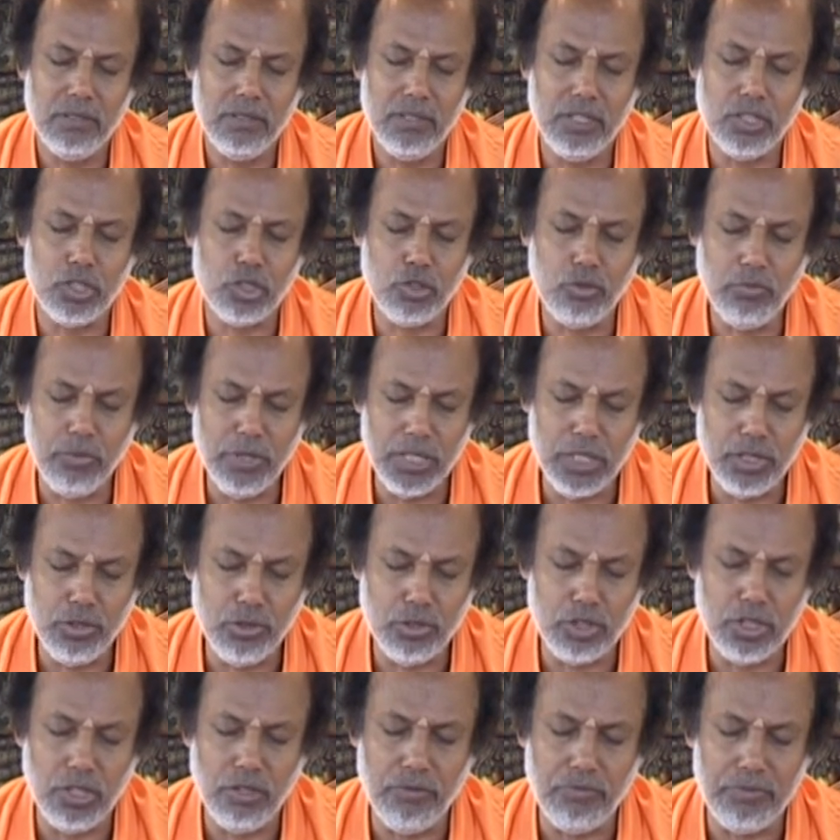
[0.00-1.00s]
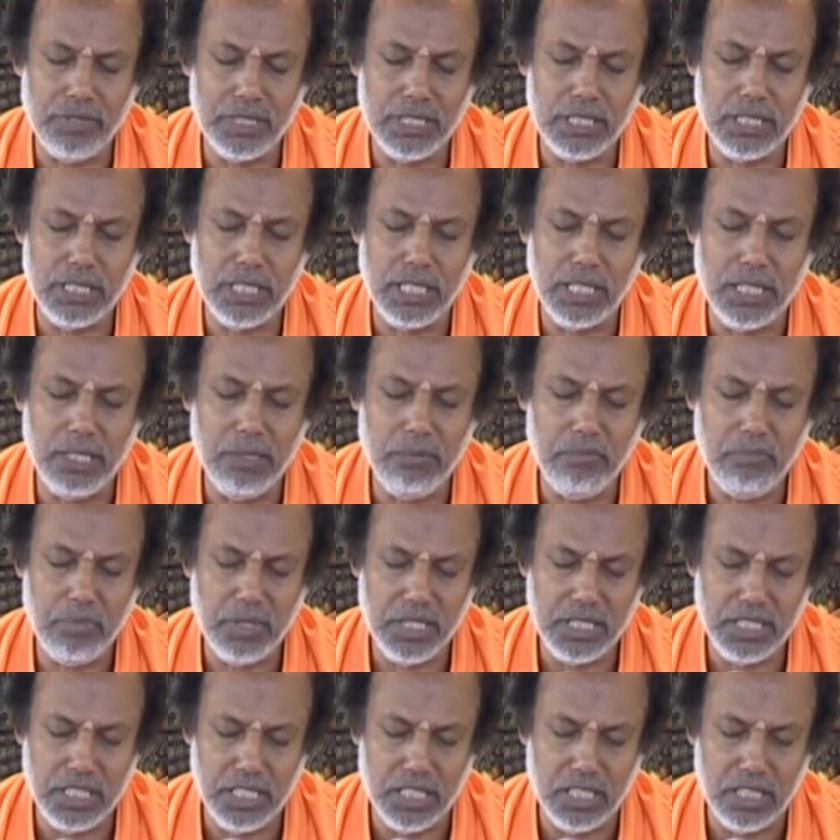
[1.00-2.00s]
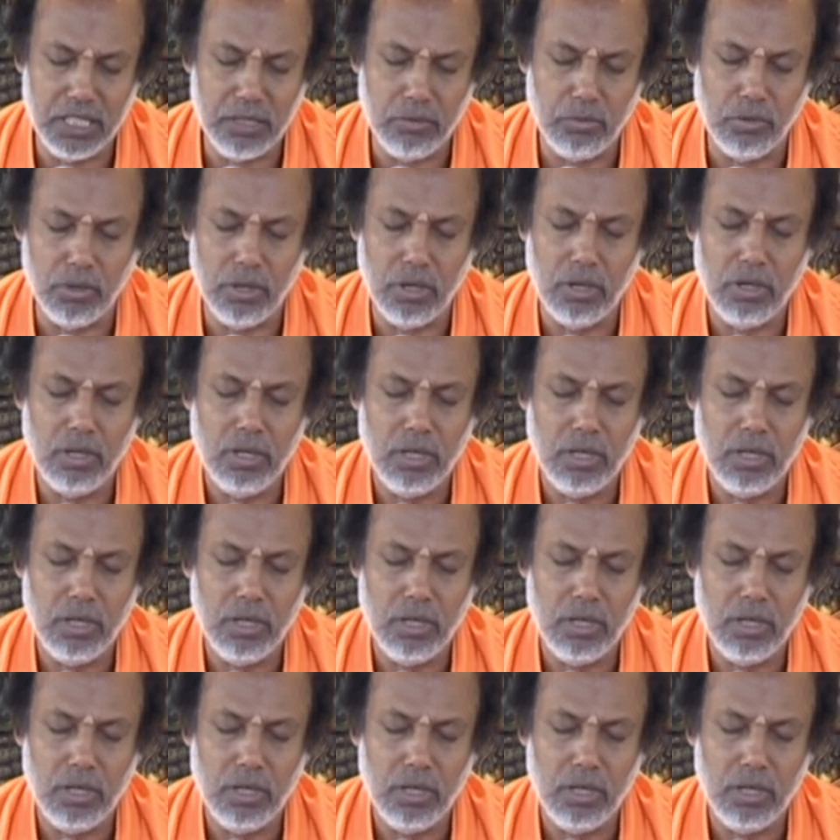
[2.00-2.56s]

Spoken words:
just to make yourself physically presentable.